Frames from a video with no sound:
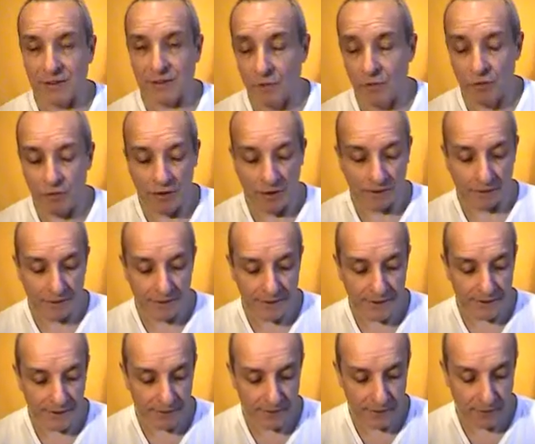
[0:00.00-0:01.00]
to three
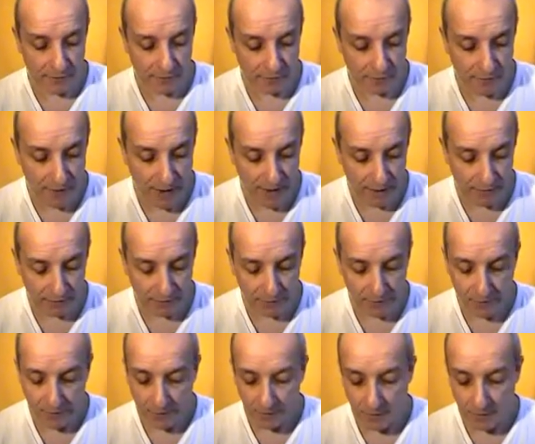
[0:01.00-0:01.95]
lists of five.